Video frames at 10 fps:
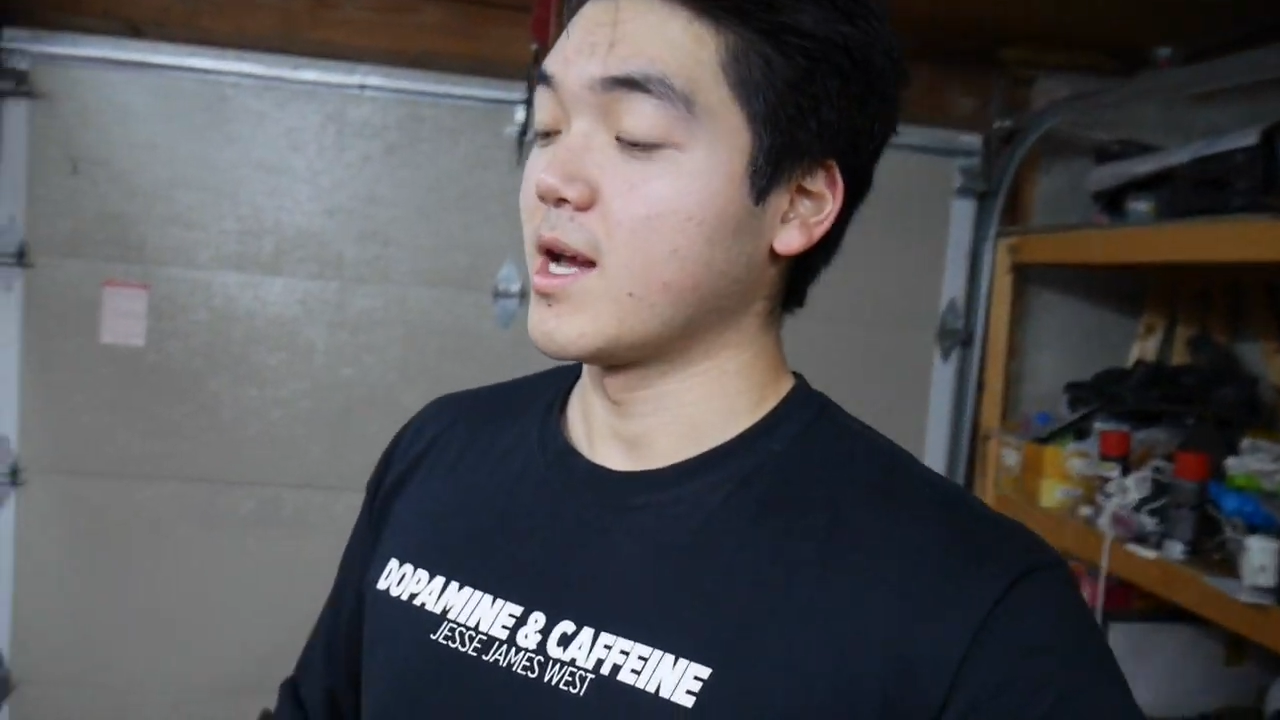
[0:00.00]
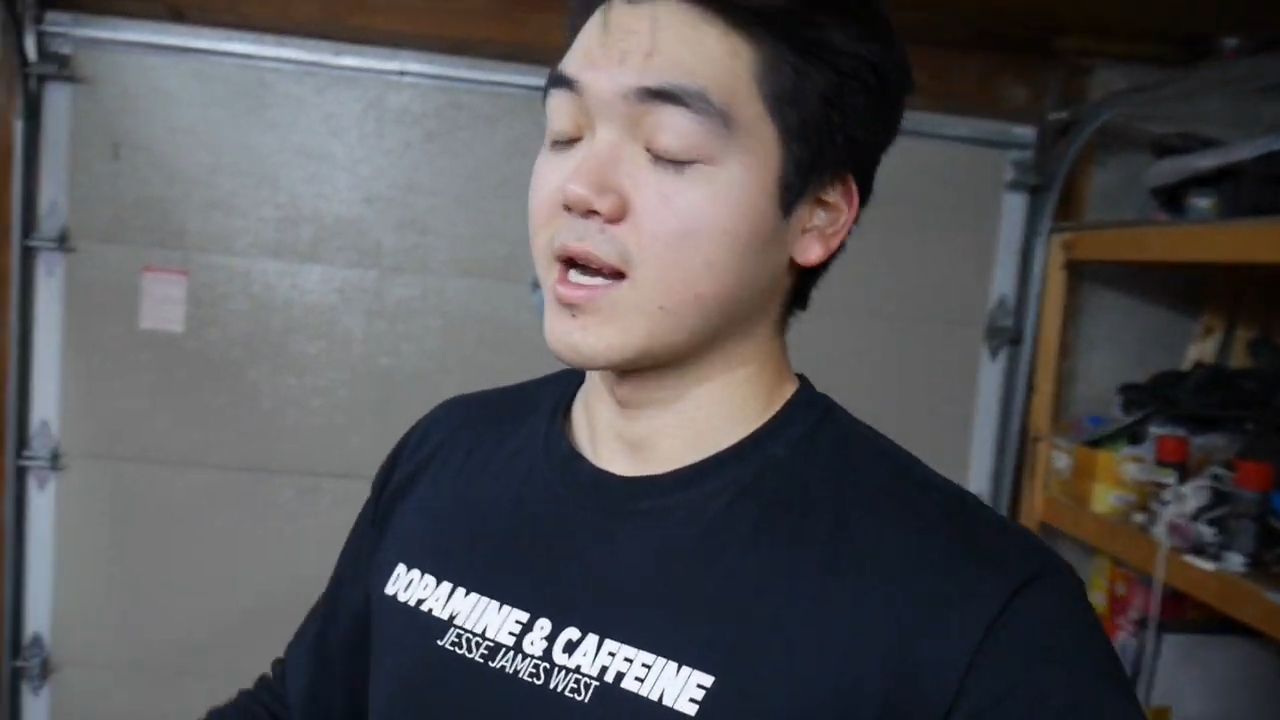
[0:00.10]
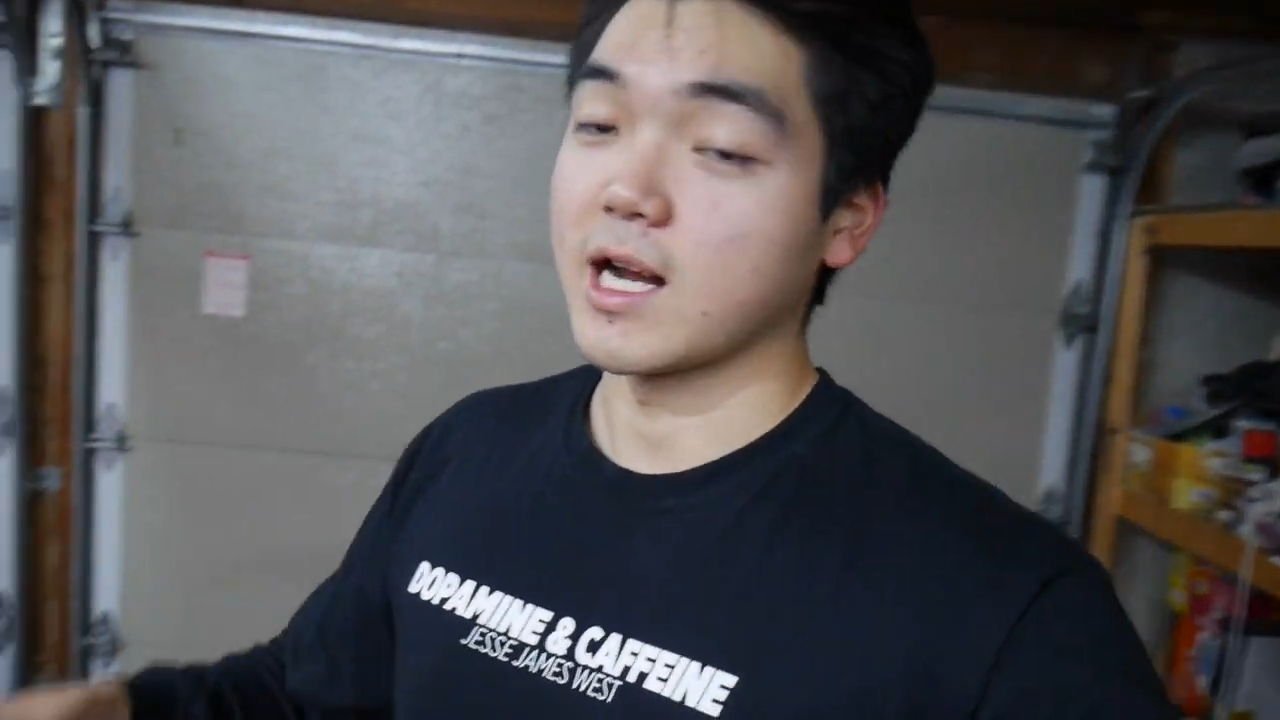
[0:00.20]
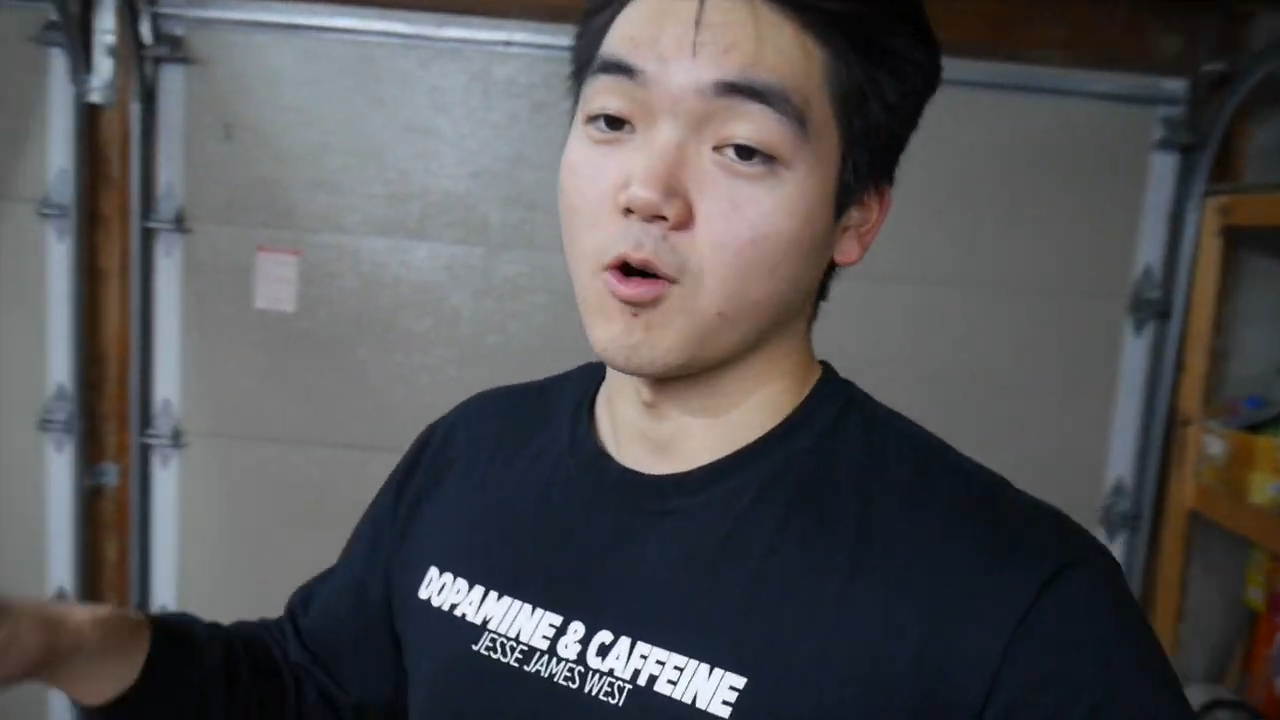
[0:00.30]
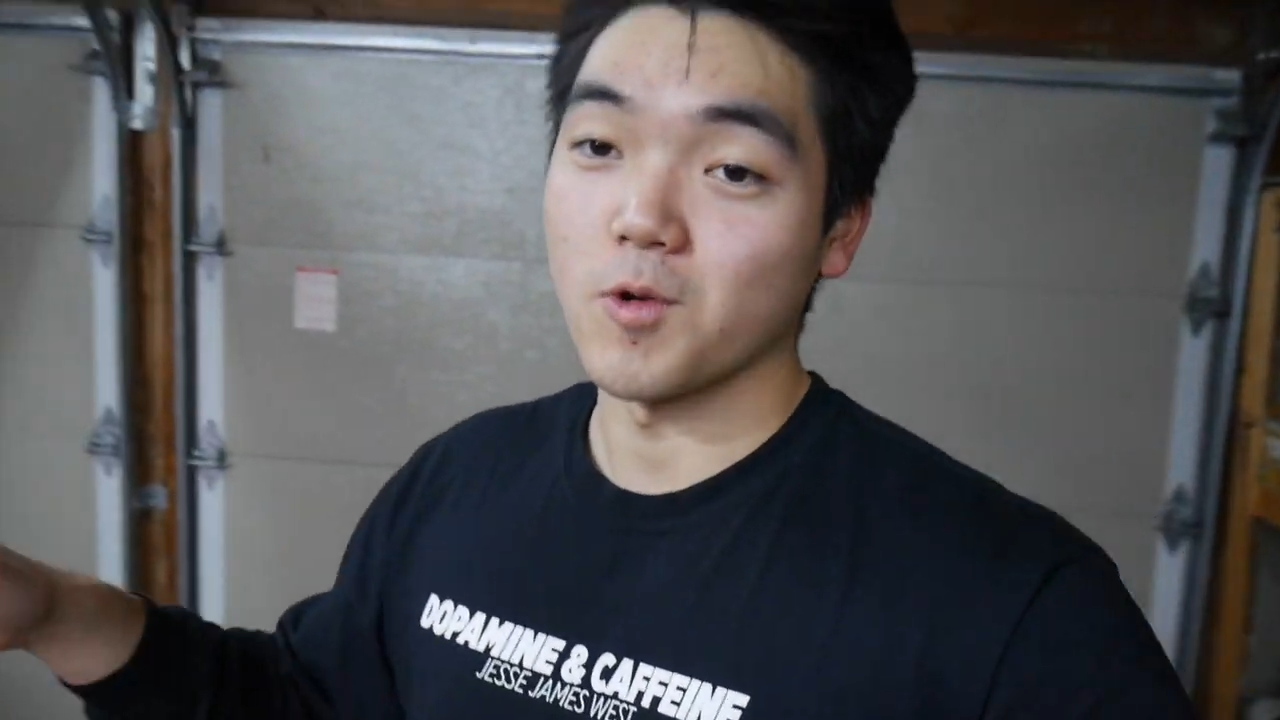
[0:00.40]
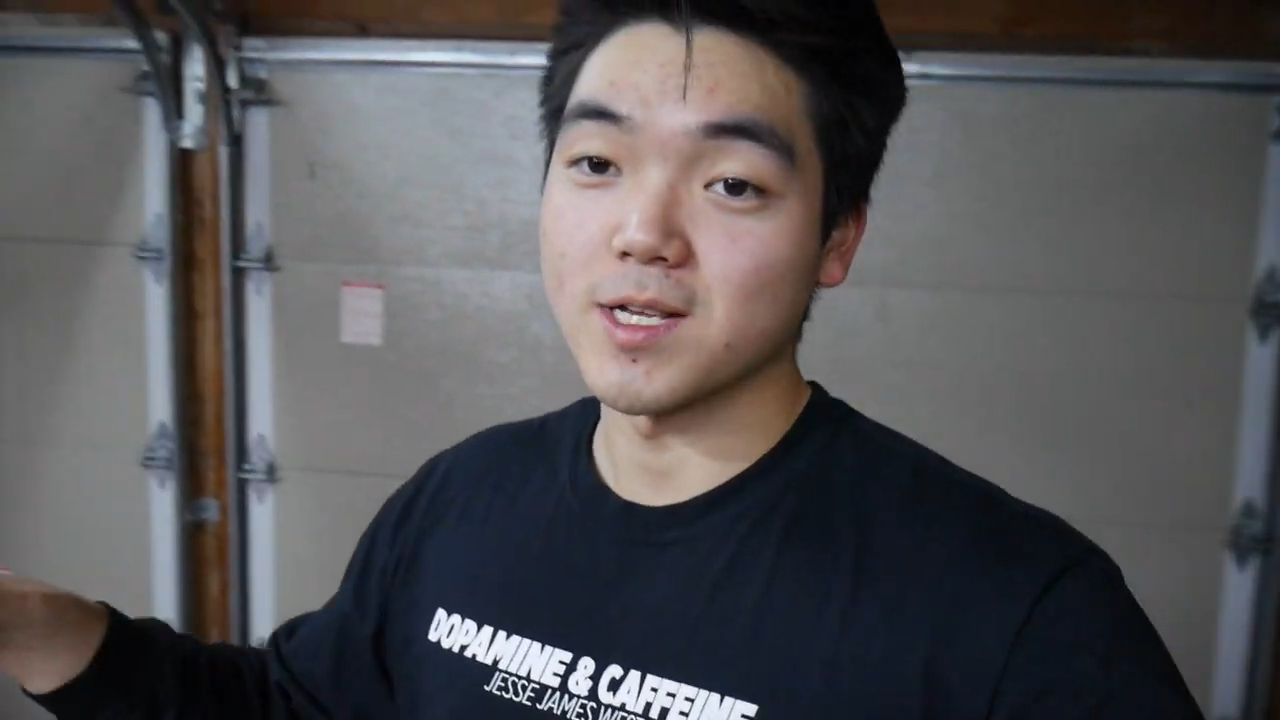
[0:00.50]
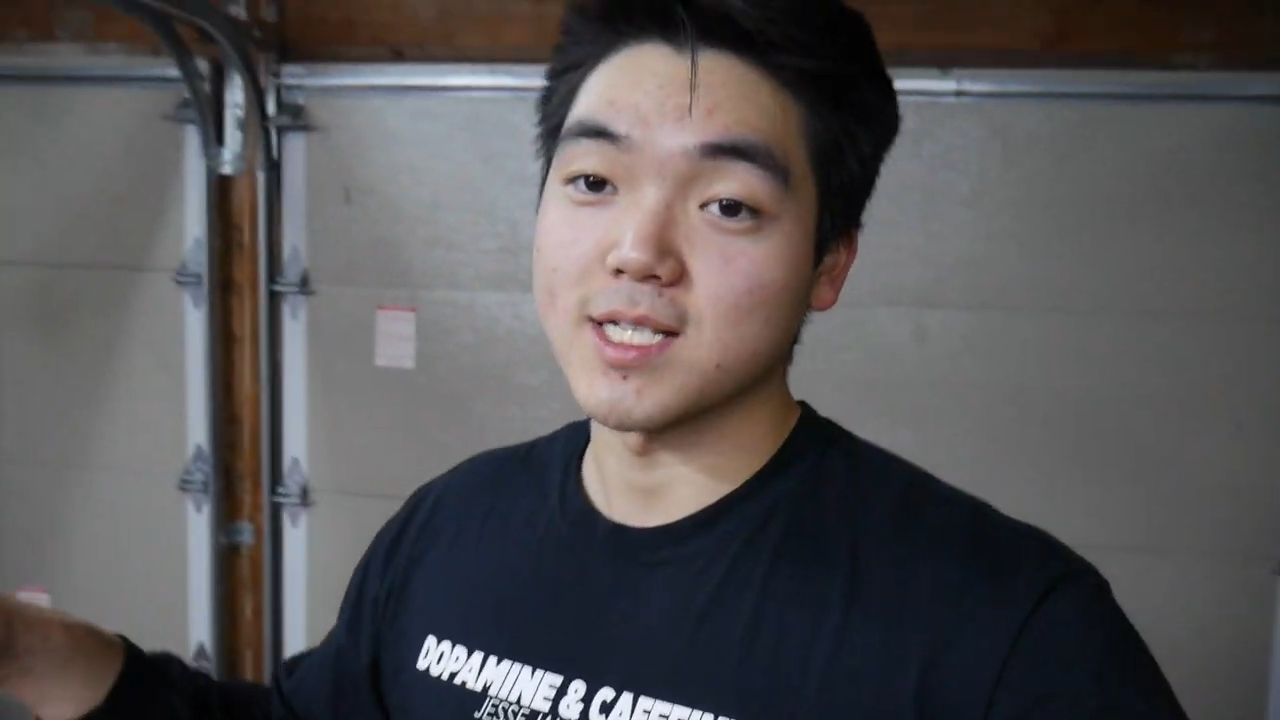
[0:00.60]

And I already